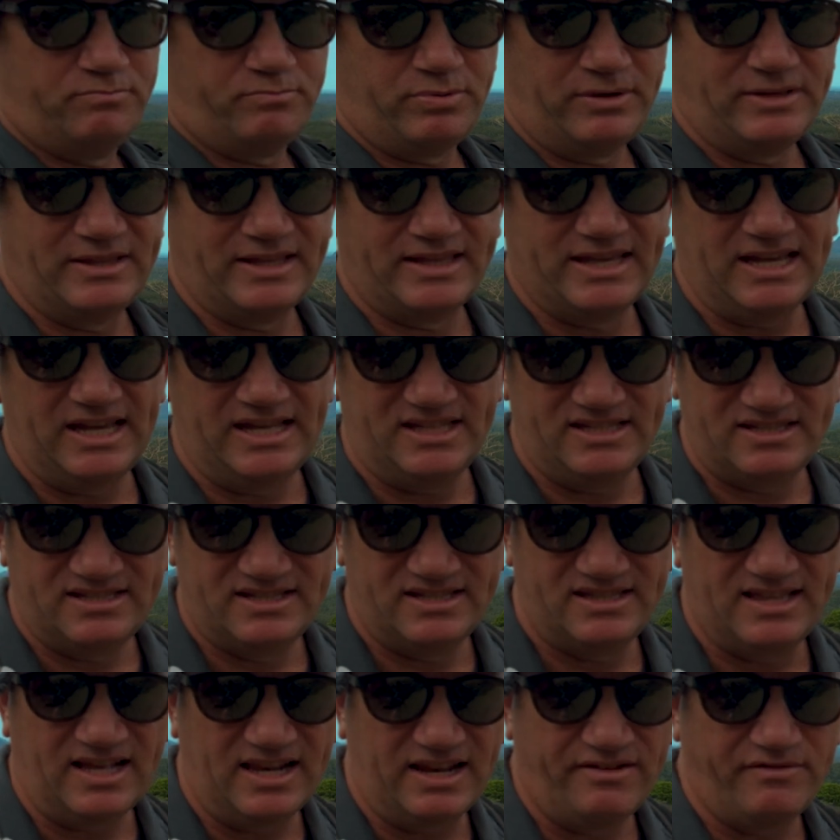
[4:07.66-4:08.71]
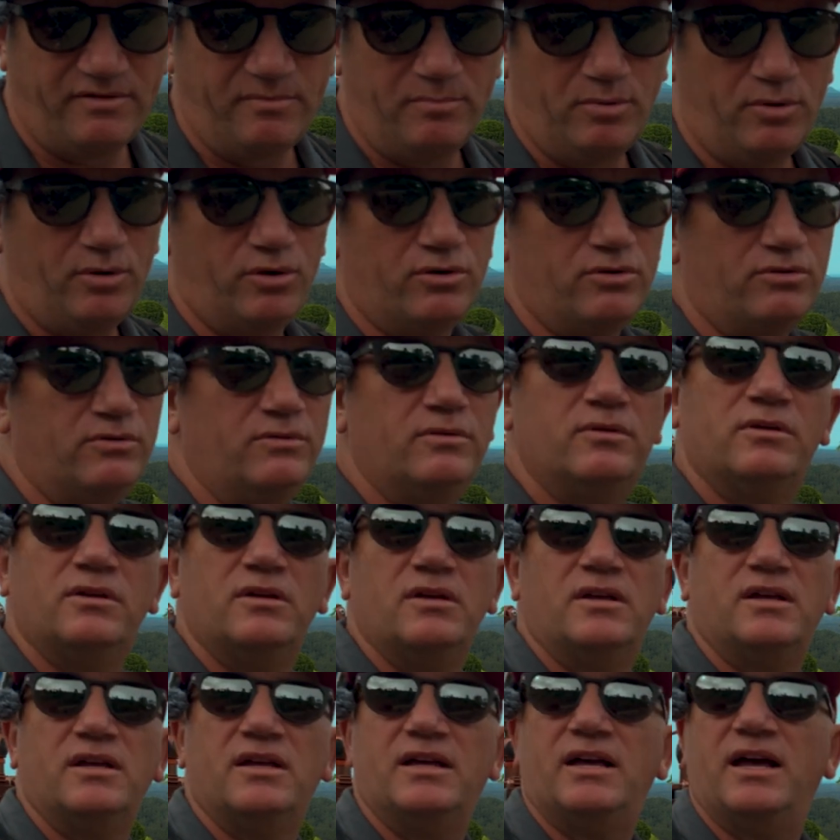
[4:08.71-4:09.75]
bring the kids, they'll have a ball.
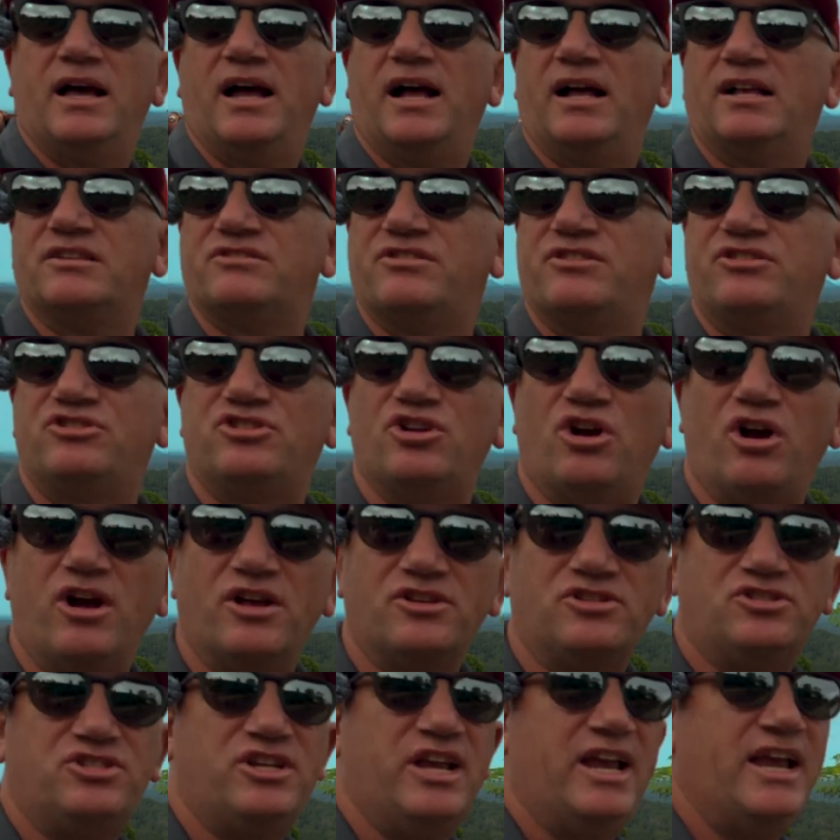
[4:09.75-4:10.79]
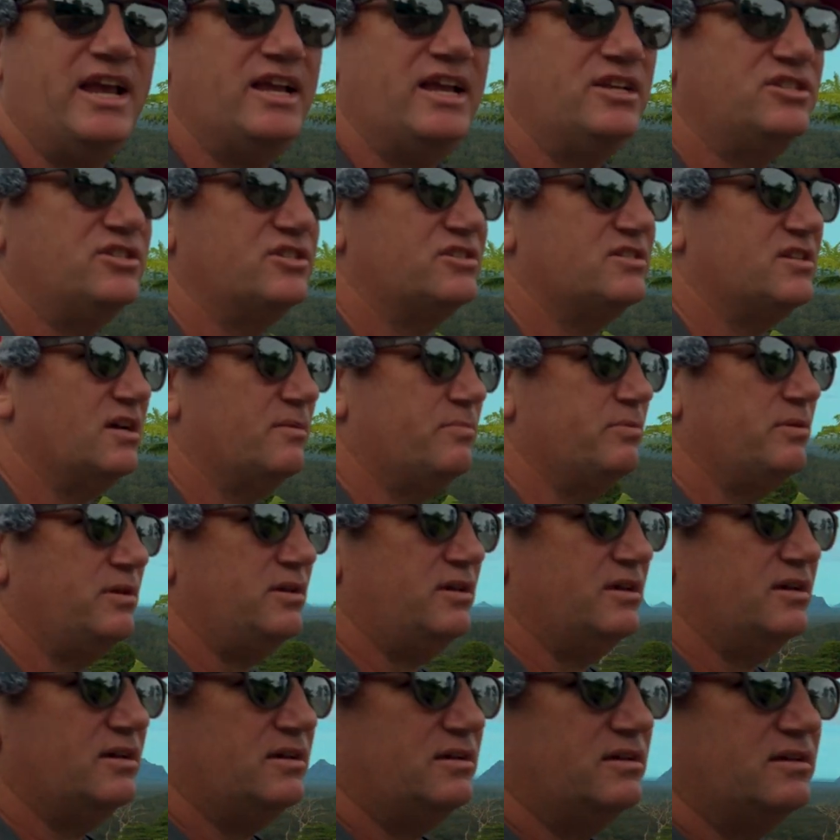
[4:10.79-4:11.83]
There's a giant chair just up
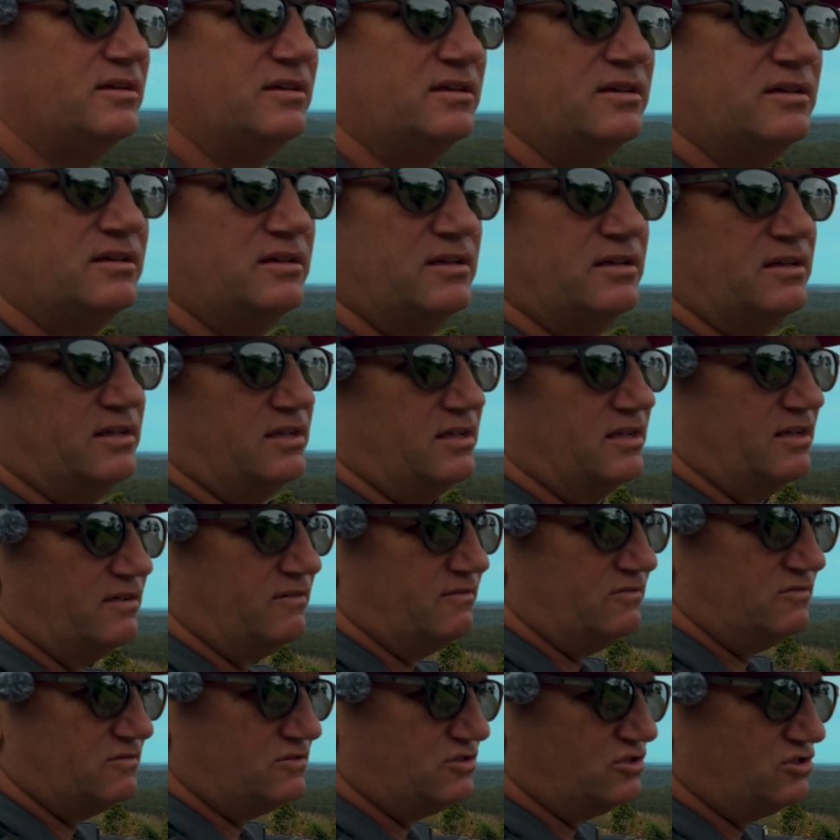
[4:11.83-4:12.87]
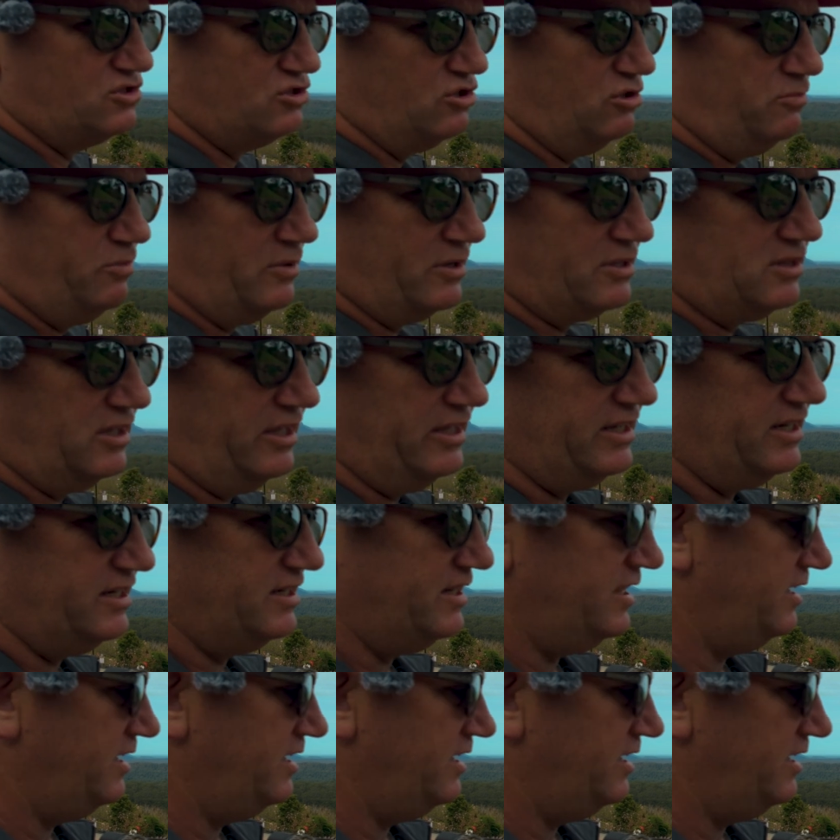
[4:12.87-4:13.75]
here. It's super clean and